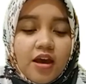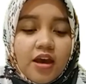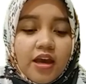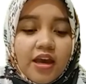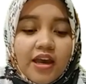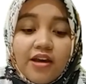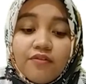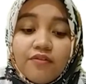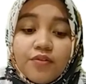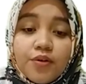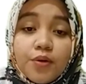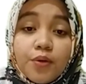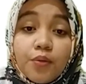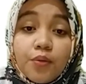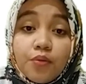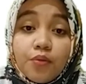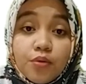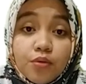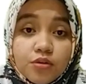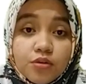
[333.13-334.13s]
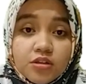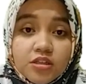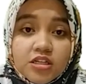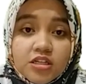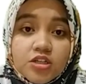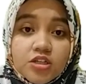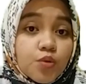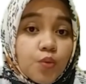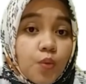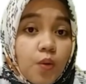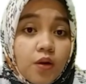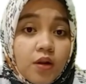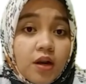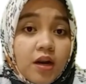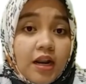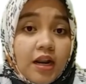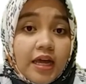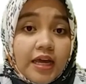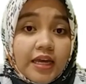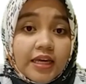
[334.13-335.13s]
If the root is swollen
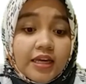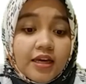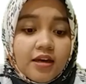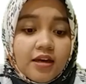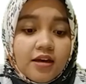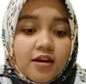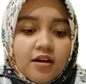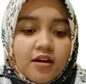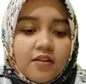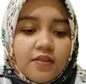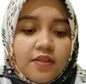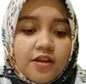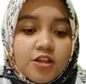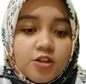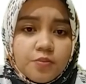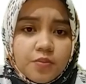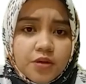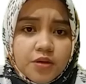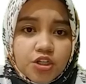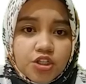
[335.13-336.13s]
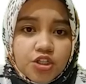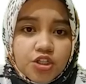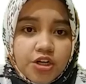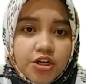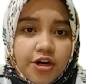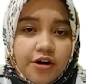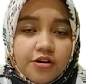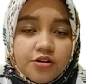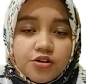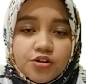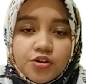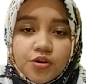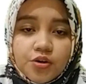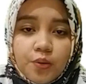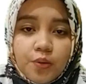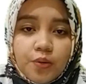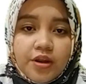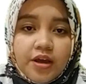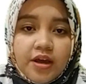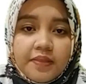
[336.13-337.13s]
like this picture, so
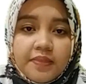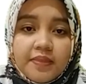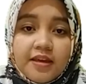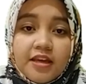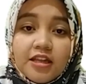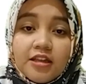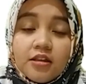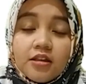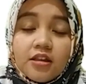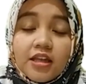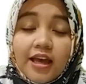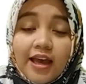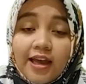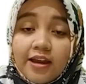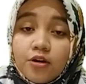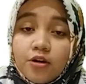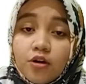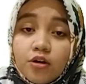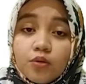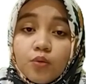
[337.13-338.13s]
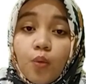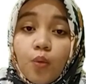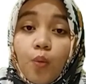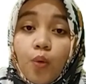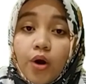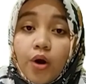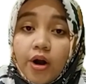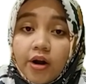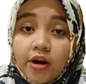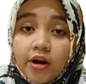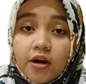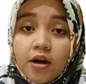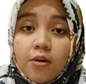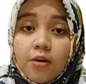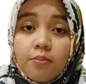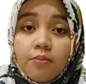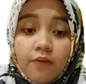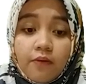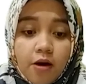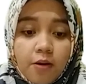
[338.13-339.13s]
that it cannot work
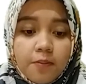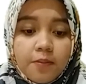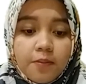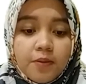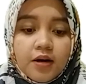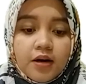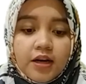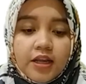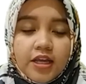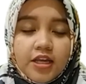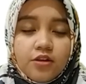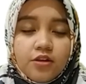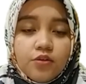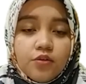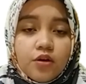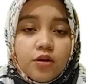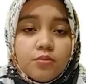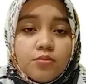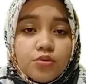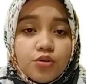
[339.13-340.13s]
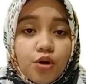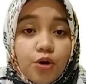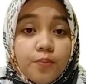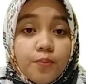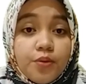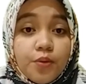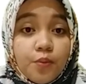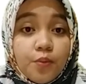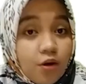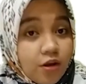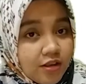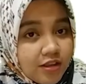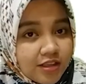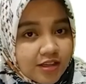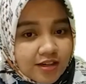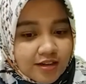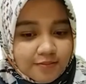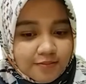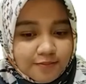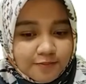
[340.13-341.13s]
properly to absorb the
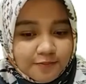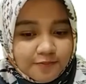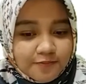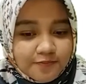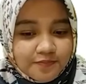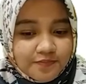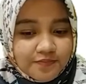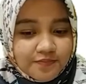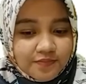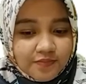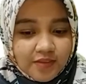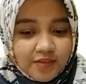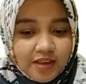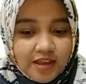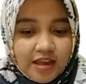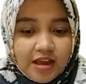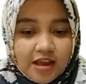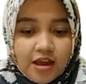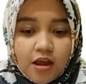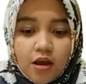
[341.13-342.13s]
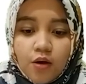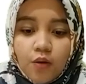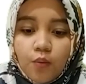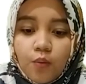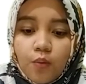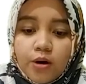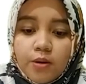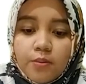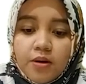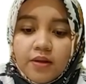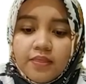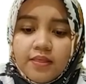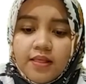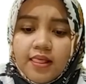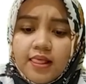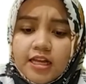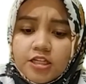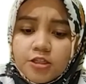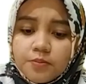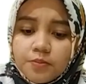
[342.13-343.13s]
water. What about the
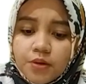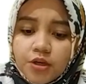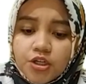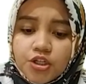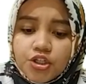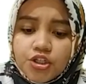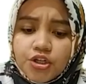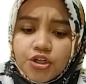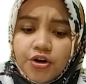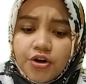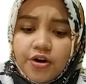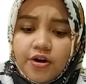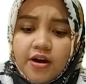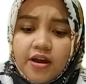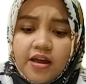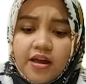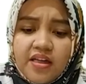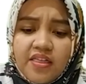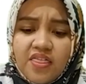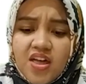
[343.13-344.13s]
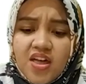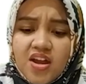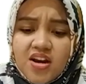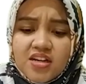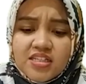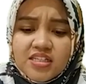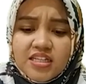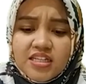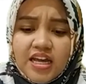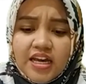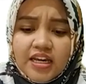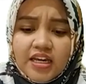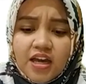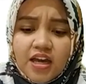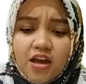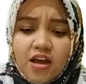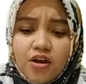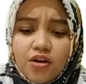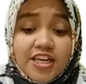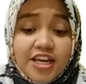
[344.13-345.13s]
last picture? There is like
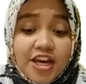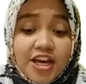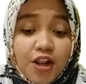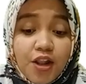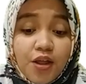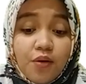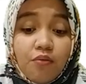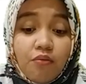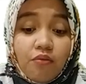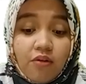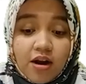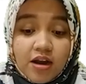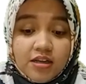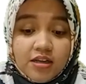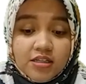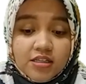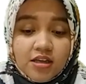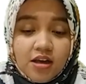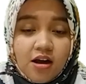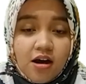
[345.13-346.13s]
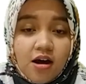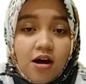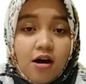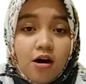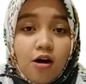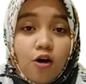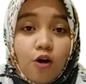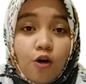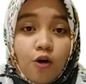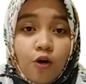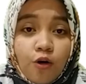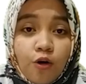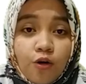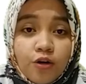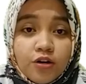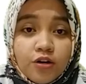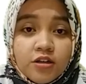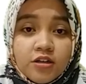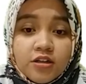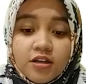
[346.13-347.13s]
yellow rust
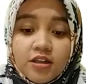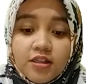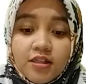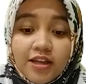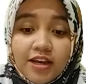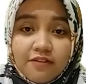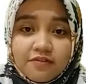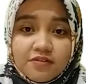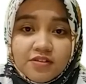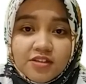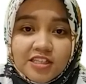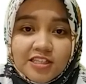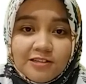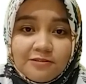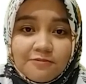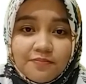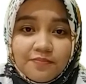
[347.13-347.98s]
on the leaves.